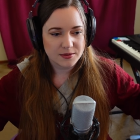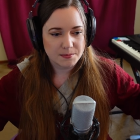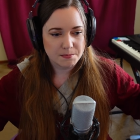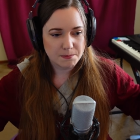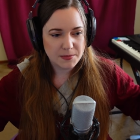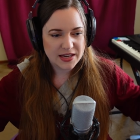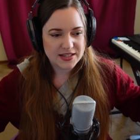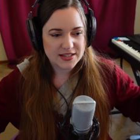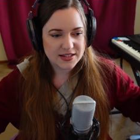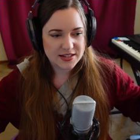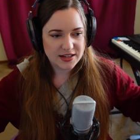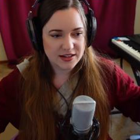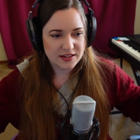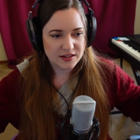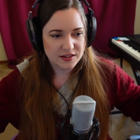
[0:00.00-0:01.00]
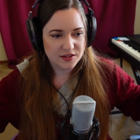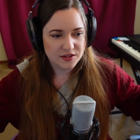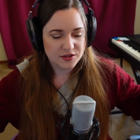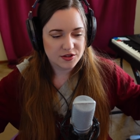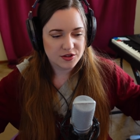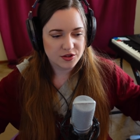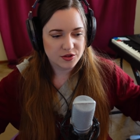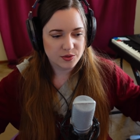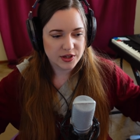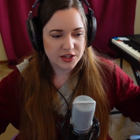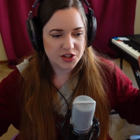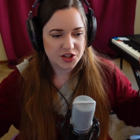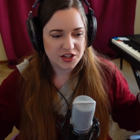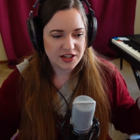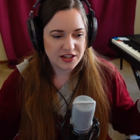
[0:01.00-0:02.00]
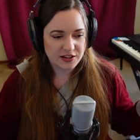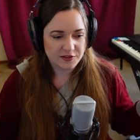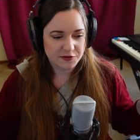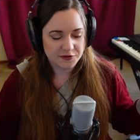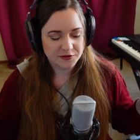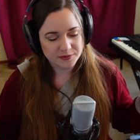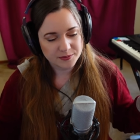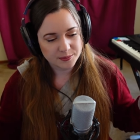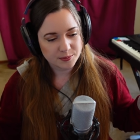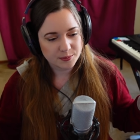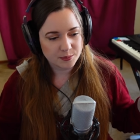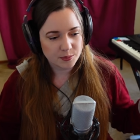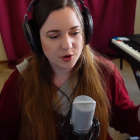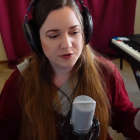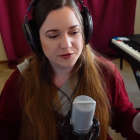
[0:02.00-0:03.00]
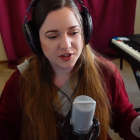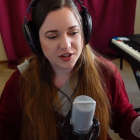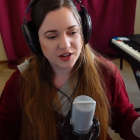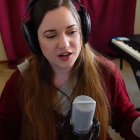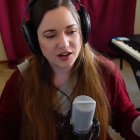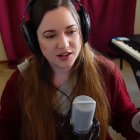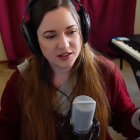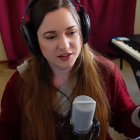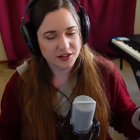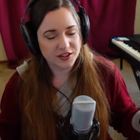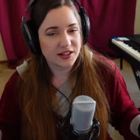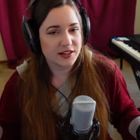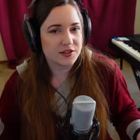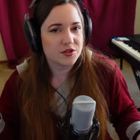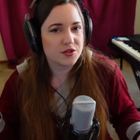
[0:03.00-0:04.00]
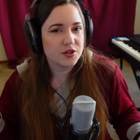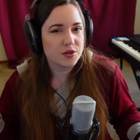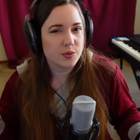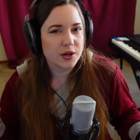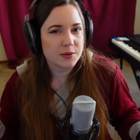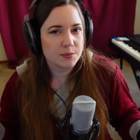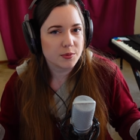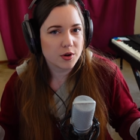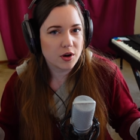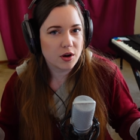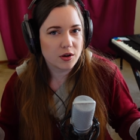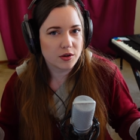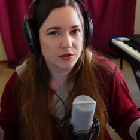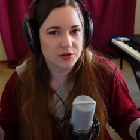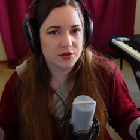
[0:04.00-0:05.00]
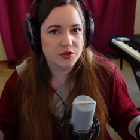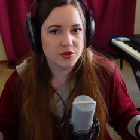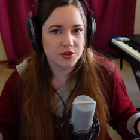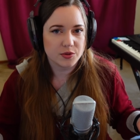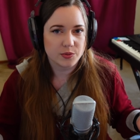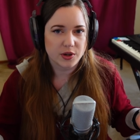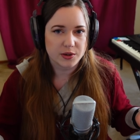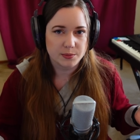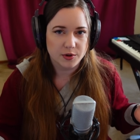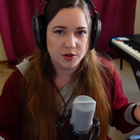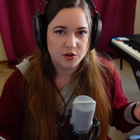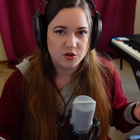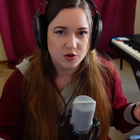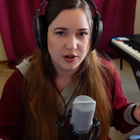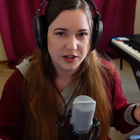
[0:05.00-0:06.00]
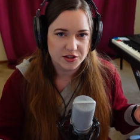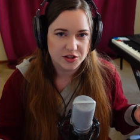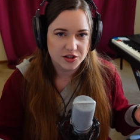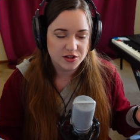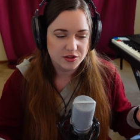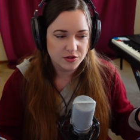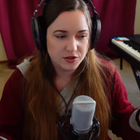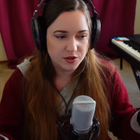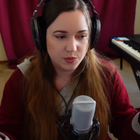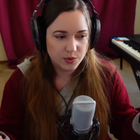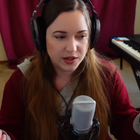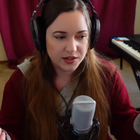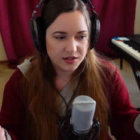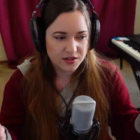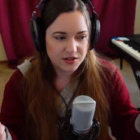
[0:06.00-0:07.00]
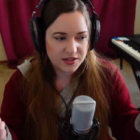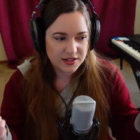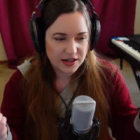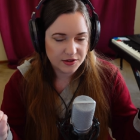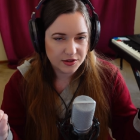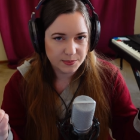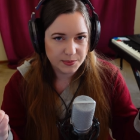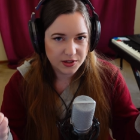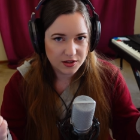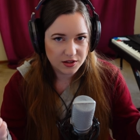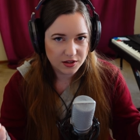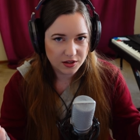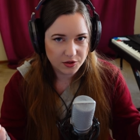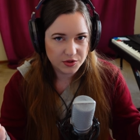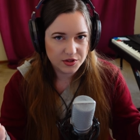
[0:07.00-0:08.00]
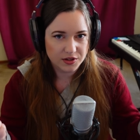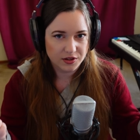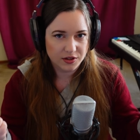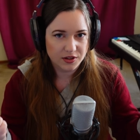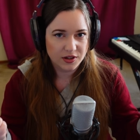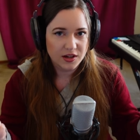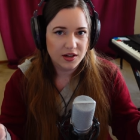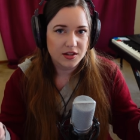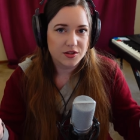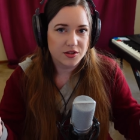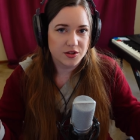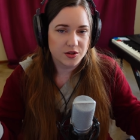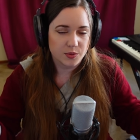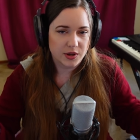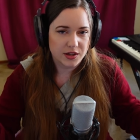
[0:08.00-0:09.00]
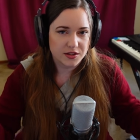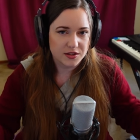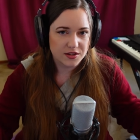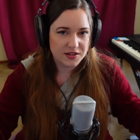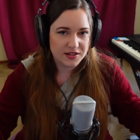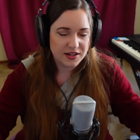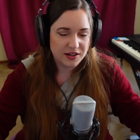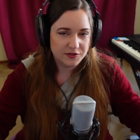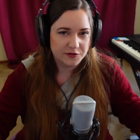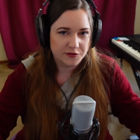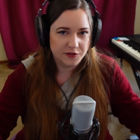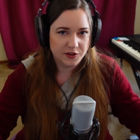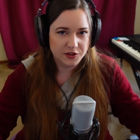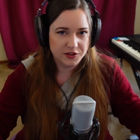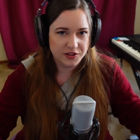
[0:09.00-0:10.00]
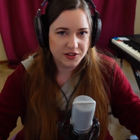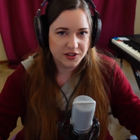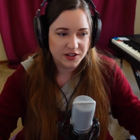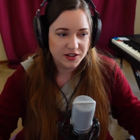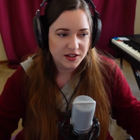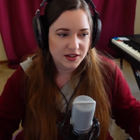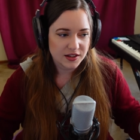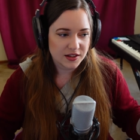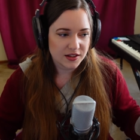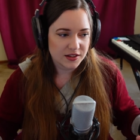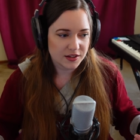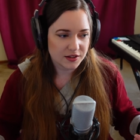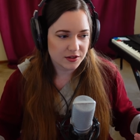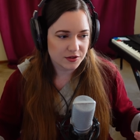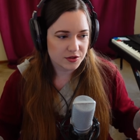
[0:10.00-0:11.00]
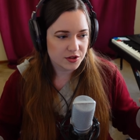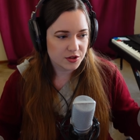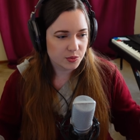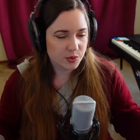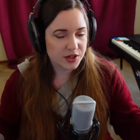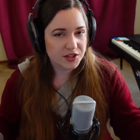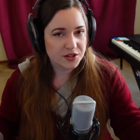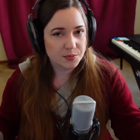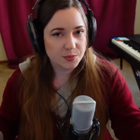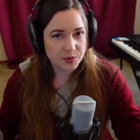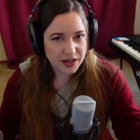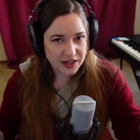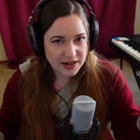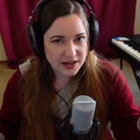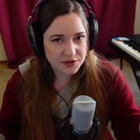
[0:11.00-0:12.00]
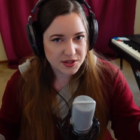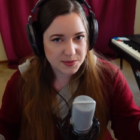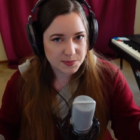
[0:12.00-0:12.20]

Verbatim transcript: mixed in to achieve more of a color. Like, do you want more halt? Do you want more crunch? Do you want it to sound a bit closer? Do you want it to sound further? You know, do you want to bring out